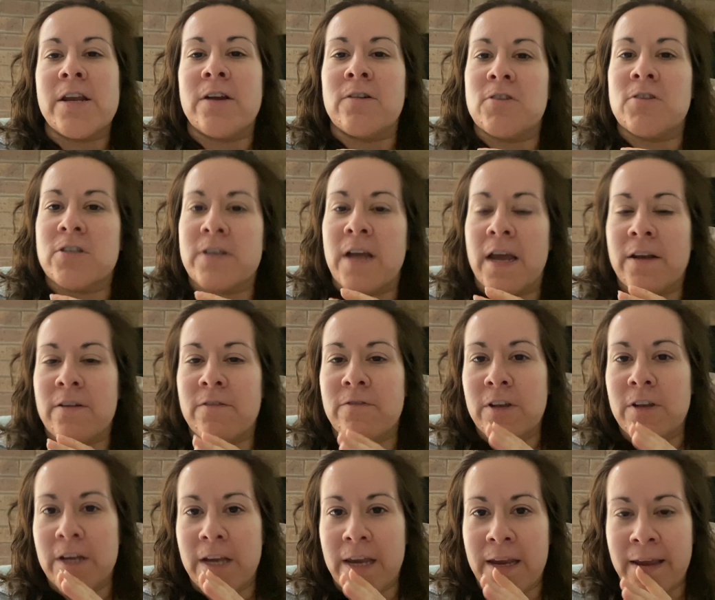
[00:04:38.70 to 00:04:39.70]
just kind of
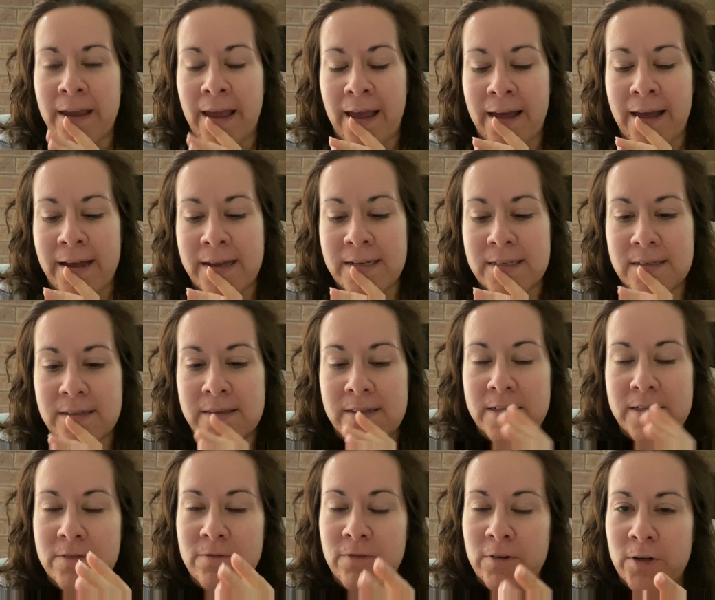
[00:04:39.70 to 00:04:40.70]
looking at the
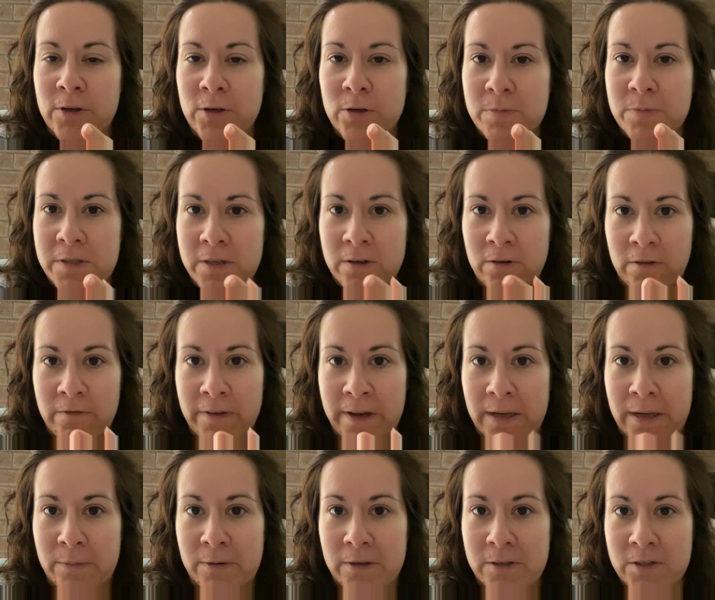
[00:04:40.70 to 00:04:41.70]
different coops that are
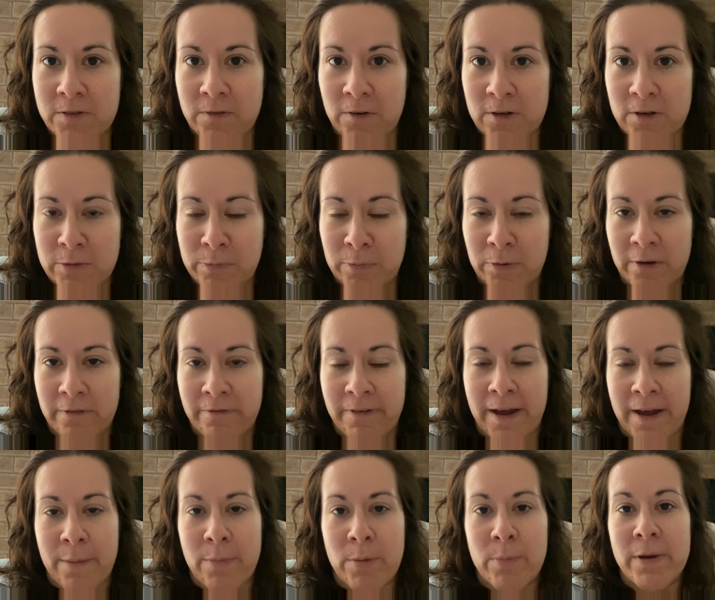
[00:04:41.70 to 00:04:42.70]
available as far as
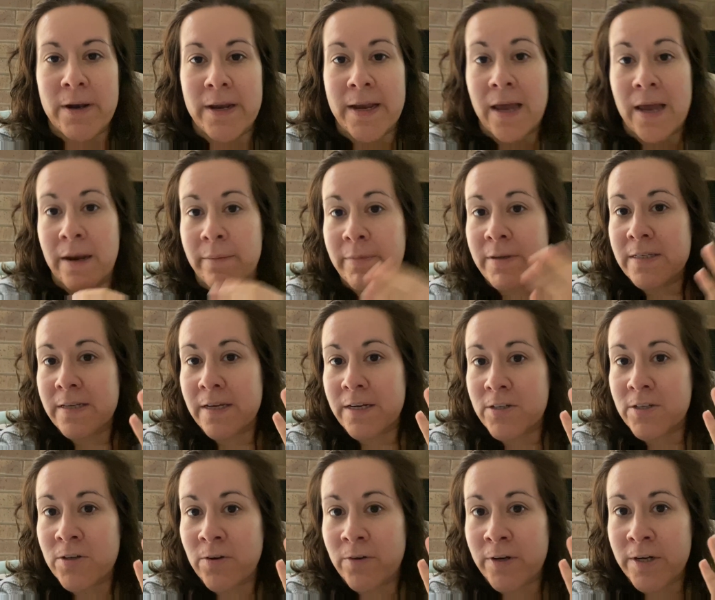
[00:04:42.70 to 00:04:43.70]
prefab. But again, I'm in San
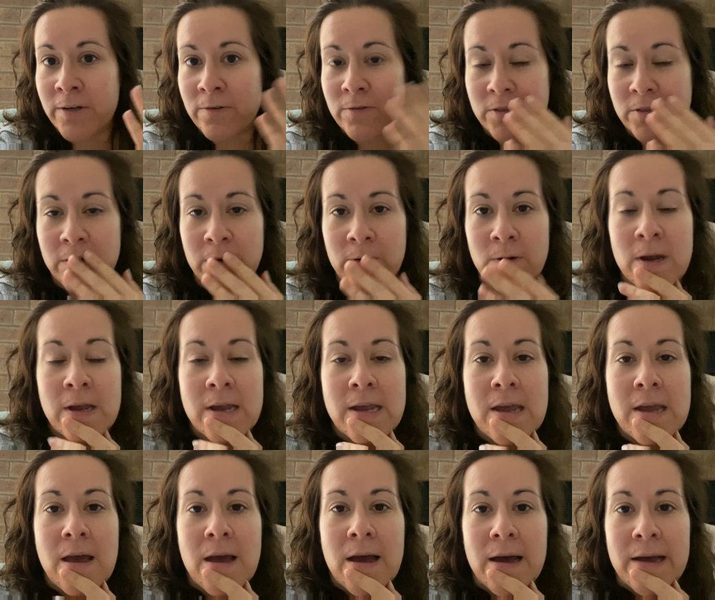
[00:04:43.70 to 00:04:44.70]
Antonio, so
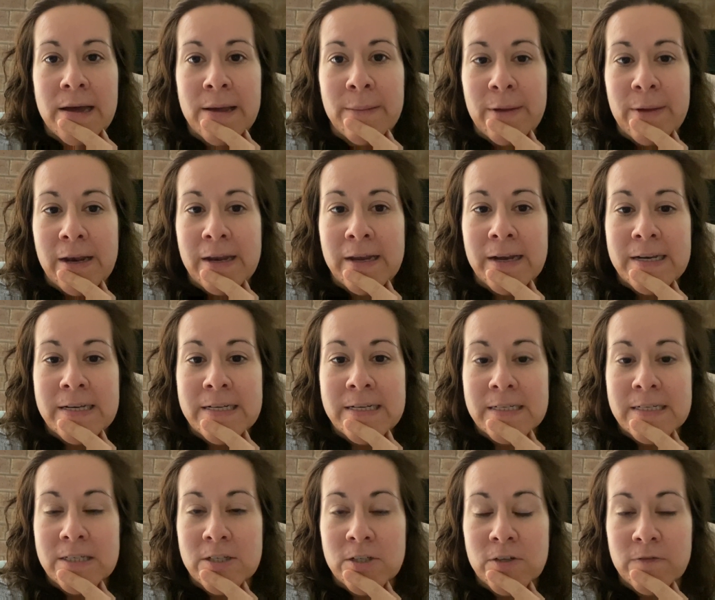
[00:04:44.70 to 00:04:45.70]
any
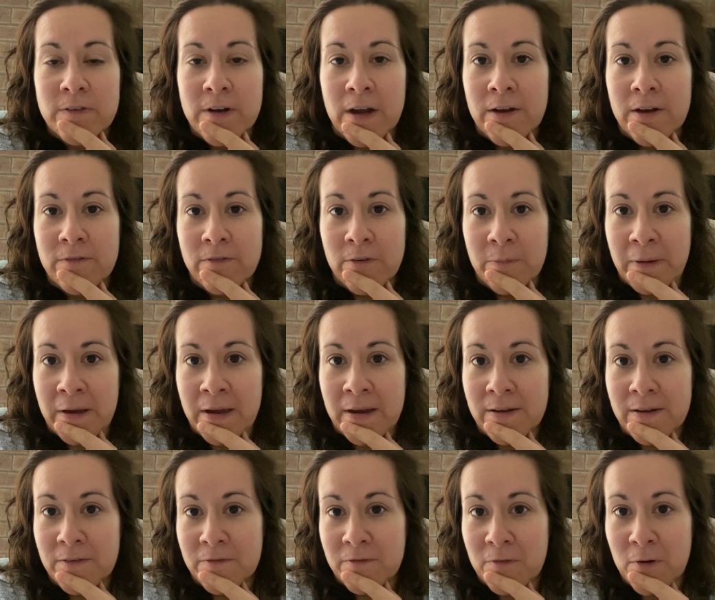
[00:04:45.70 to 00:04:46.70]
ideas that you've got for
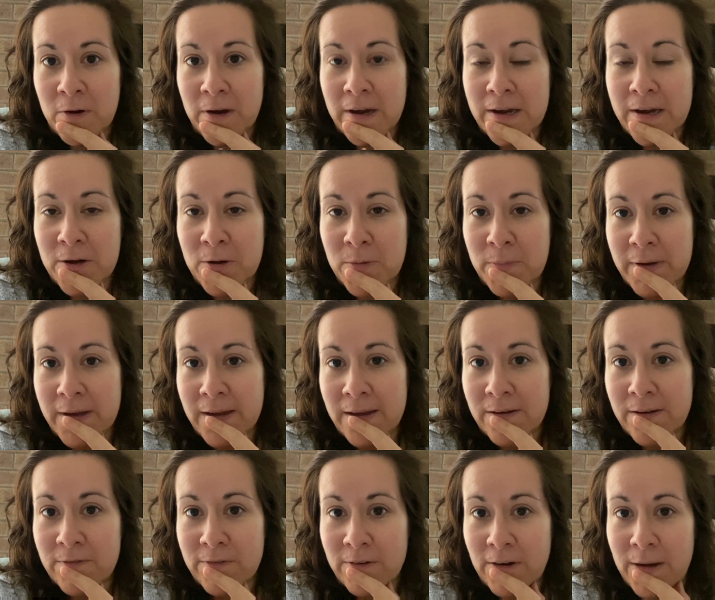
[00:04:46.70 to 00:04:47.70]
me for a coop
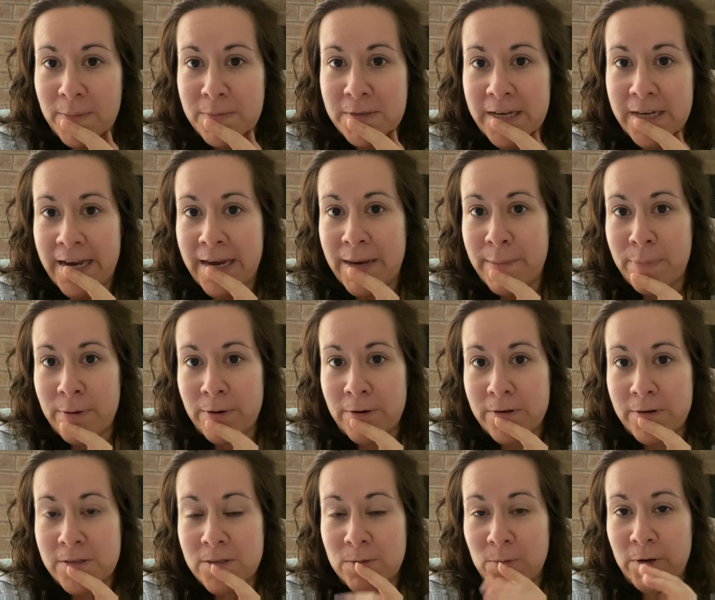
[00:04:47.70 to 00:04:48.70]
kit for up to 8
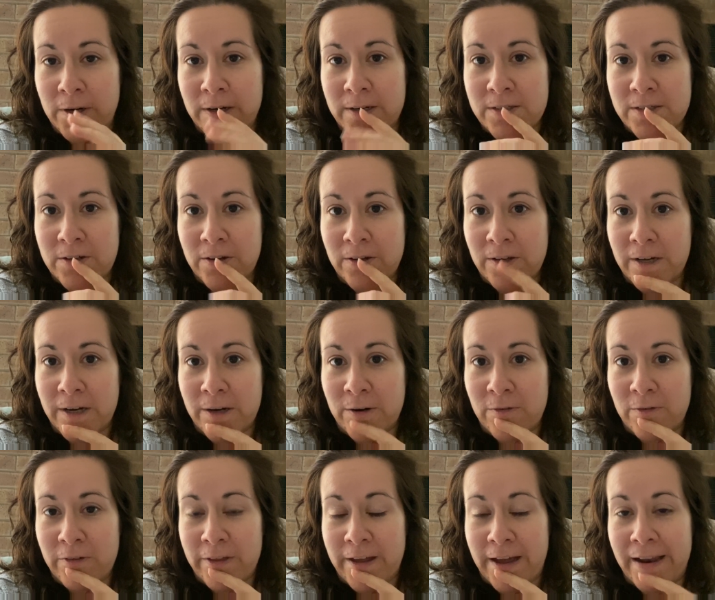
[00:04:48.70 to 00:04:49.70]
birds, we're going to start looking
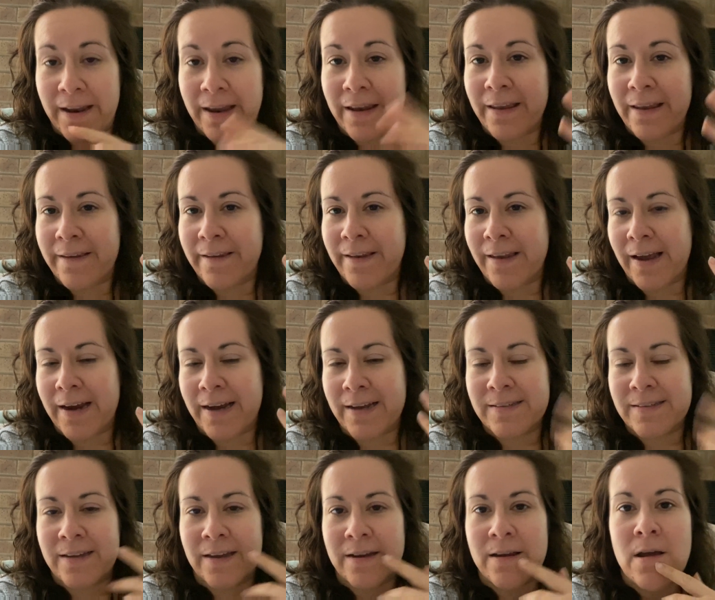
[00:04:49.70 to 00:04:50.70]
over that. And then, like I
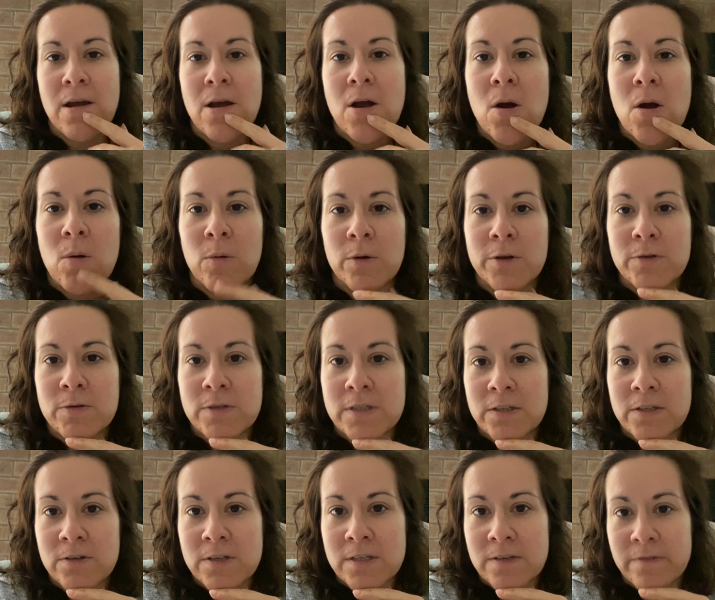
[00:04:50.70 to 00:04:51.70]
said, we'll do a
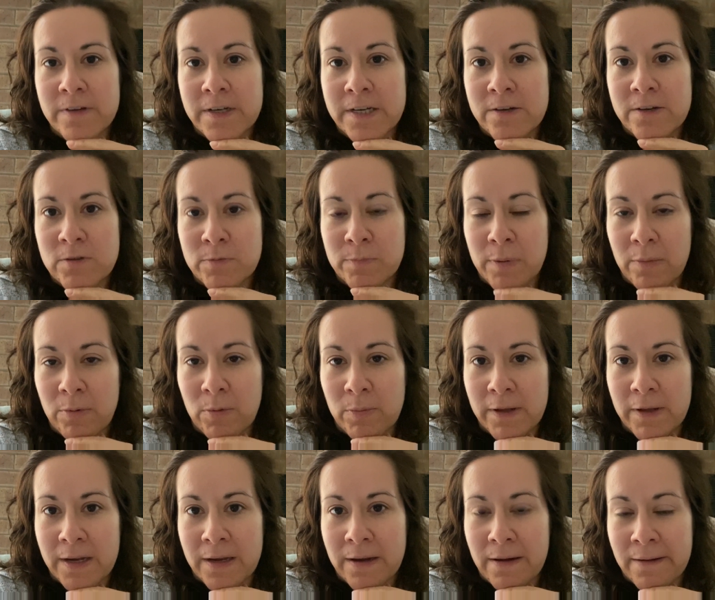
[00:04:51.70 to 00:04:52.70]
series of videos
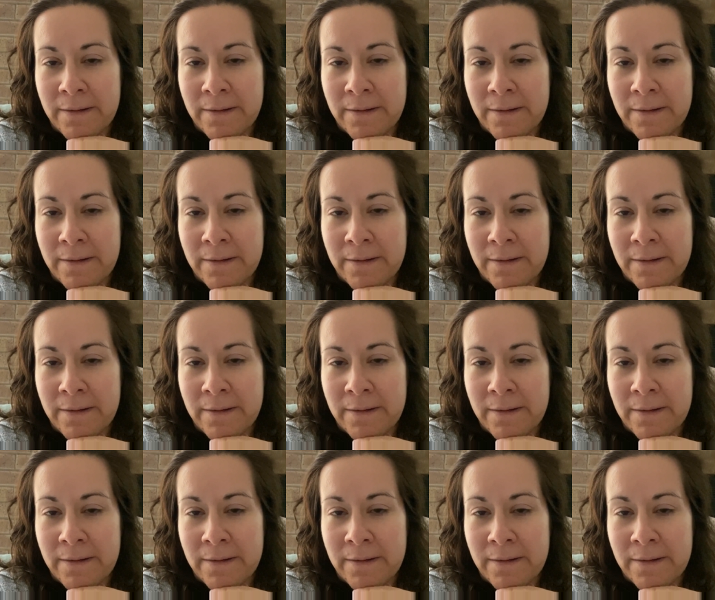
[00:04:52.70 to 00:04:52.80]
probably,